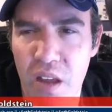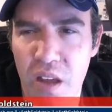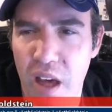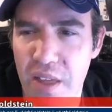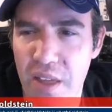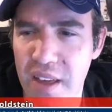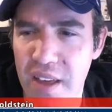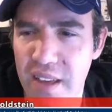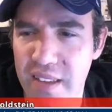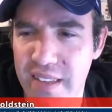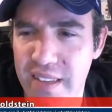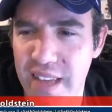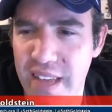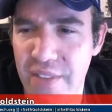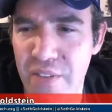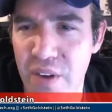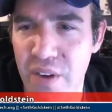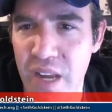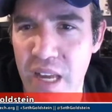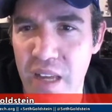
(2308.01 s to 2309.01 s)
I think,
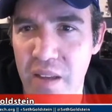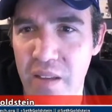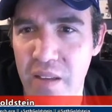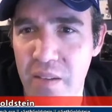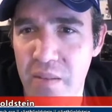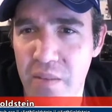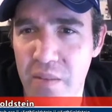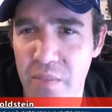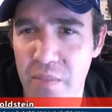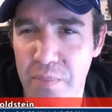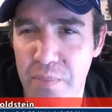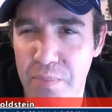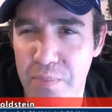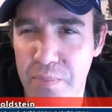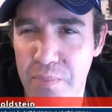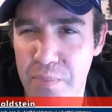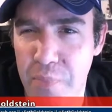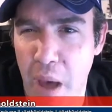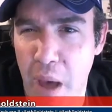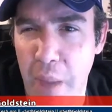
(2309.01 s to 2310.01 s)
seven or eight
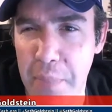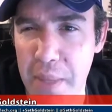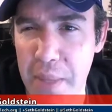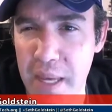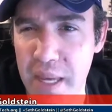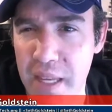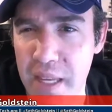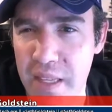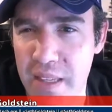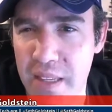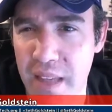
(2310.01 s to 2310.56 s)
puppies,